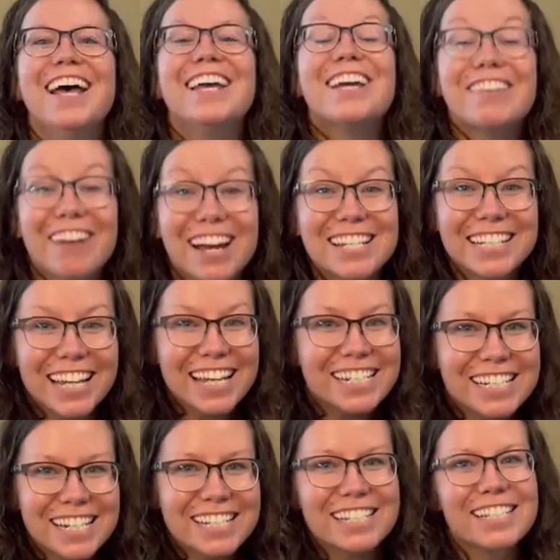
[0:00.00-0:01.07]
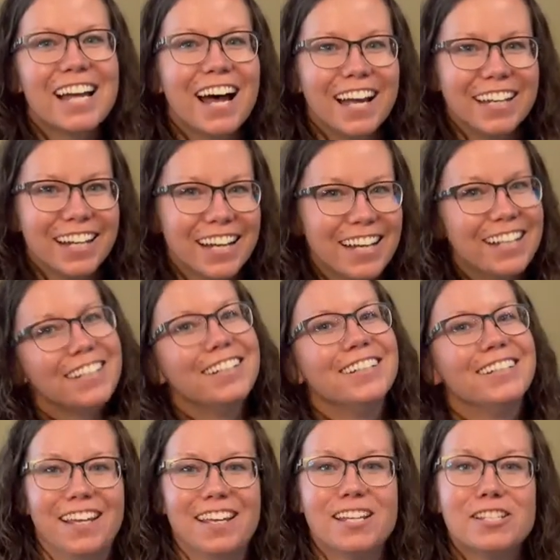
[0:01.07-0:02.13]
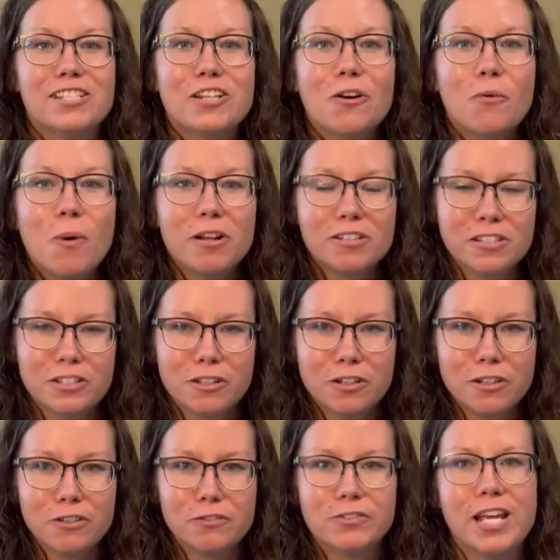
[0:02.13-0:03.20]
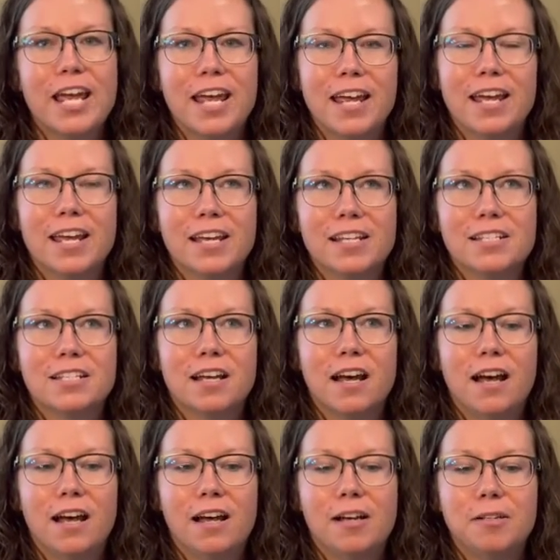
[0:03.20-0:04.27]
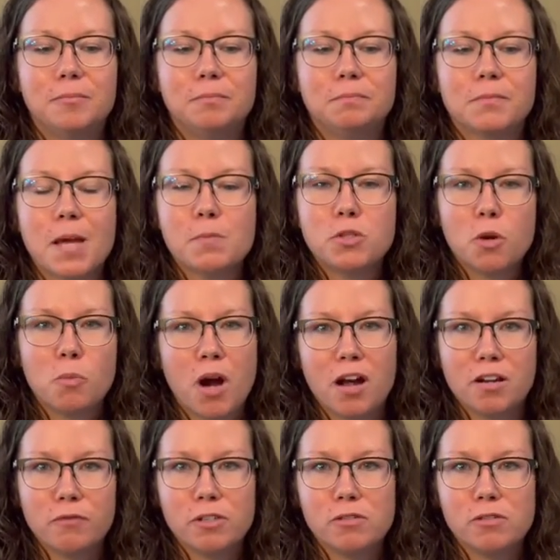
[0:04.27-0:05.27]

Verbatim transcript: Congratulations, Tanya. It's so well deserved, and um, I'm so proud of